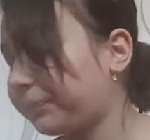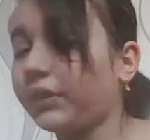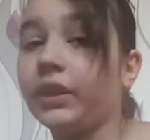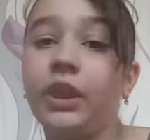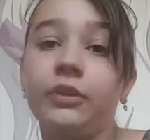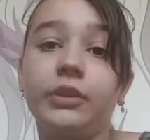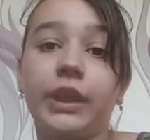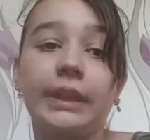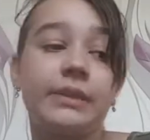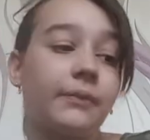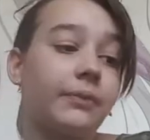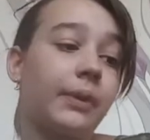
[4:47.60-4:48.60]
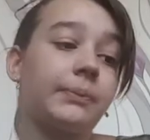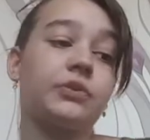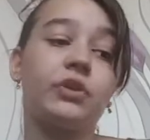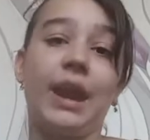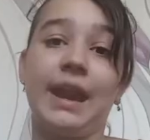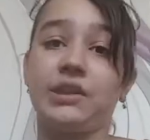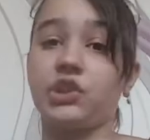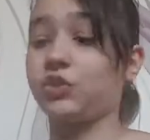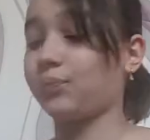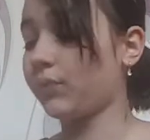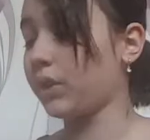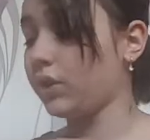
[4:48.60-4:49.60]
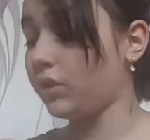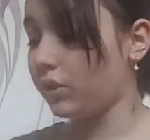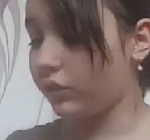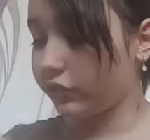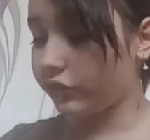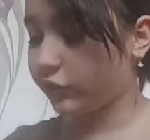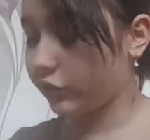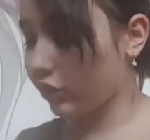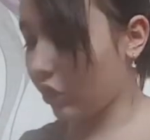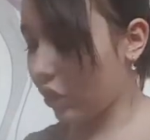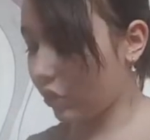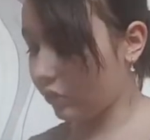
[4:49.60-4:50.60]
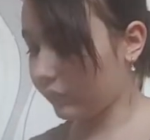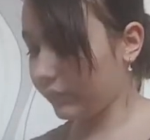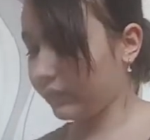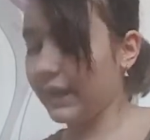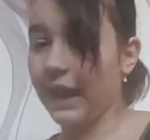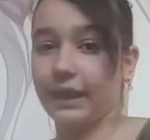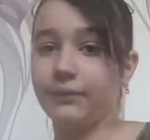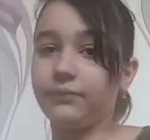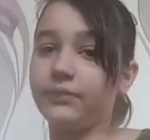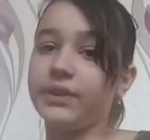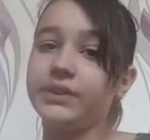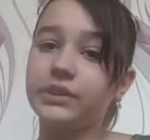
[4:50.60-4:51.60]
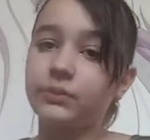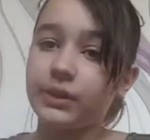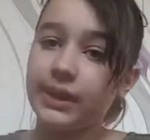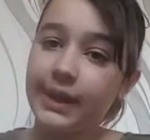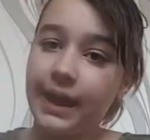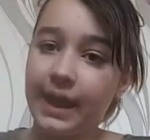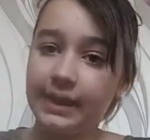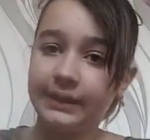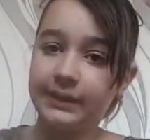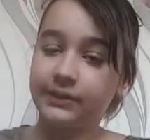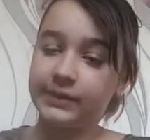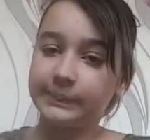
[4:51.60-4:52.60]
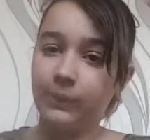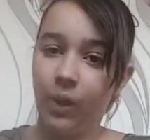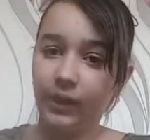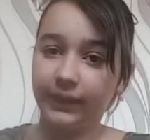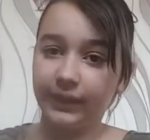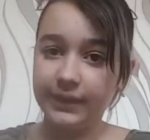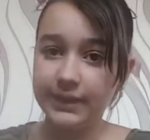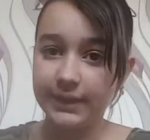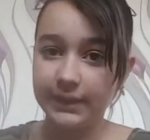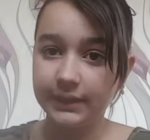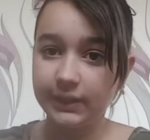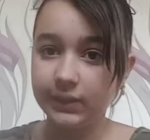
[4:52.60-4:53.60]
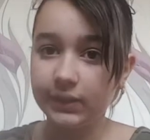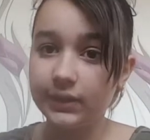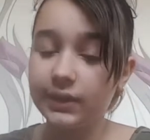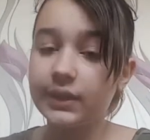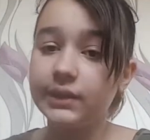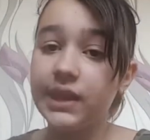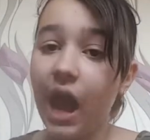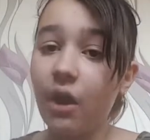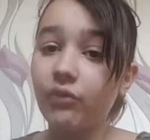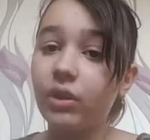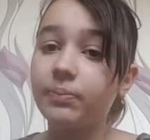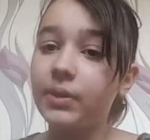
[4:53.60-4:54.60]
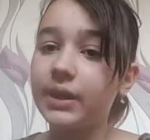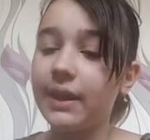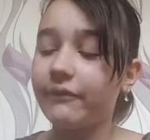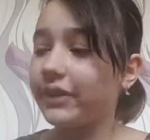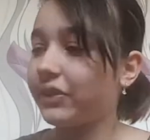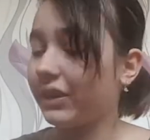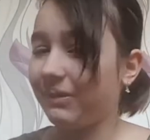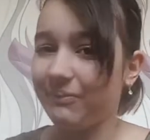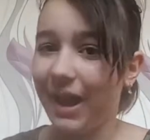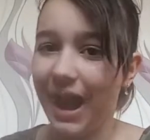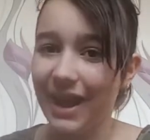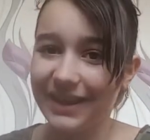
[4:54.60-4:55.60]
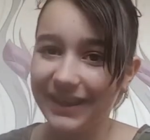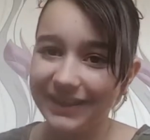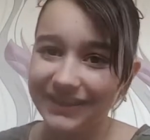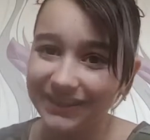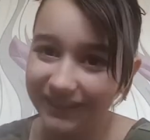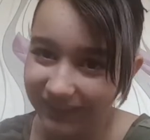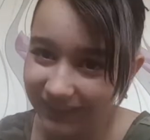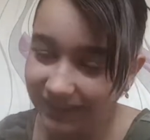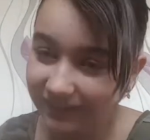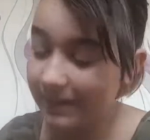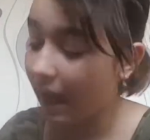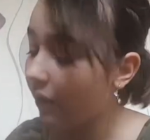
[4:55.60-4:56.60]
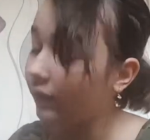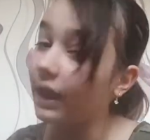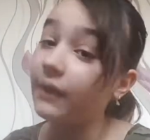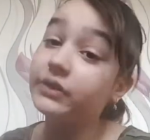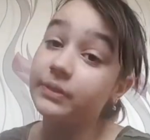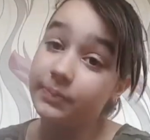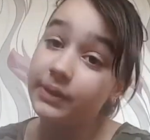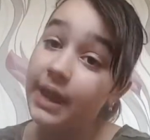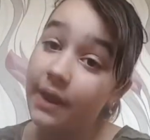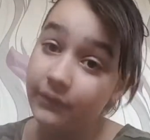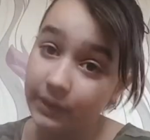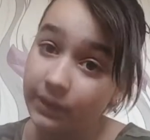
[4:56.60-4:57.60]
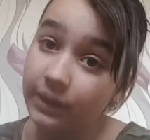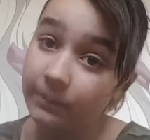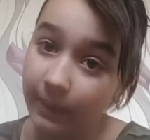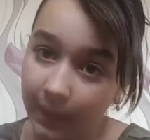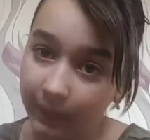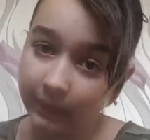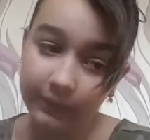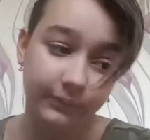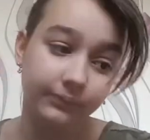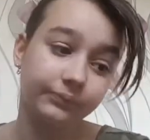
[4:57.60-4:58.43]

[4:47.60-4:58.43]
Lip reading: You know, they're like from trash. So, yeah, this is what I had in this pocket. Now I'll put everything back. Now I'll have to put everything back.